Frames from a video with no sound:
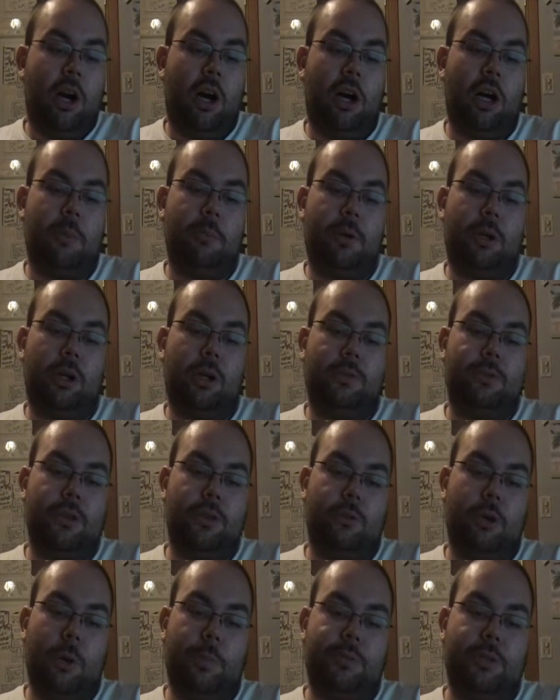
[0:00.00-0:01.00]
Armbar over
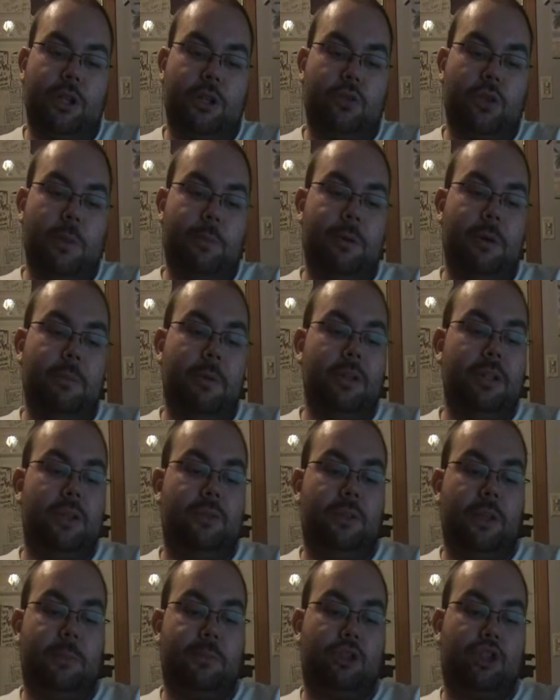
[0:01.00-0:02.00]
the ropes and a trip and a monkey
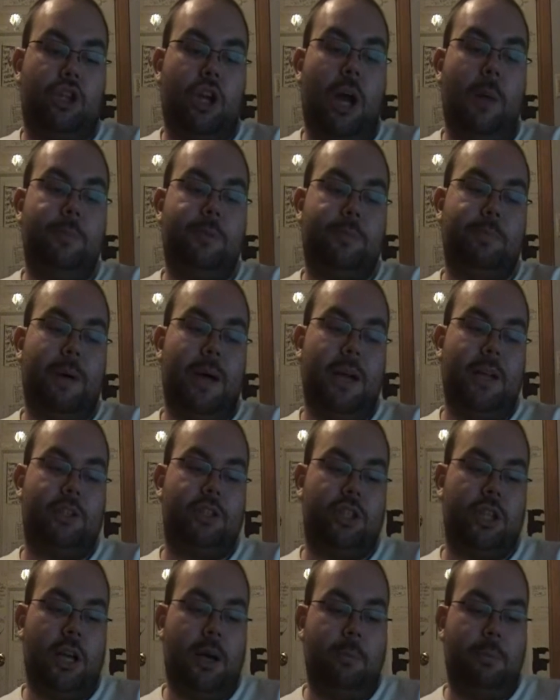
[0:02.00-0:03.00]
flip. Chops by
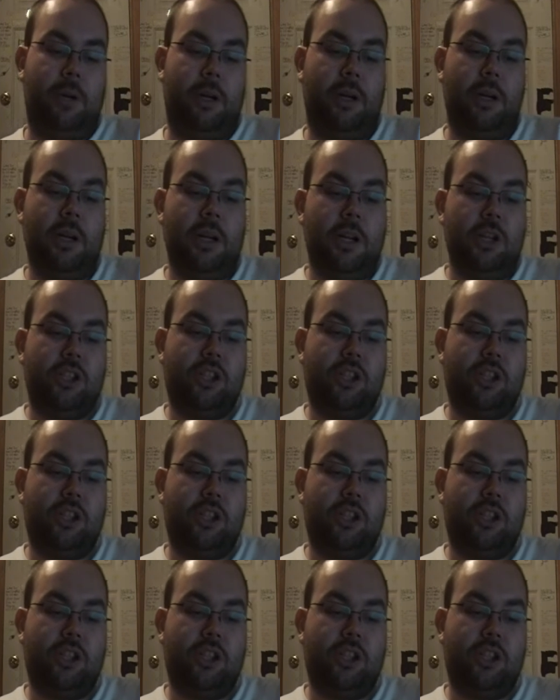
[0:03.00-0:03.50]
Ciampa.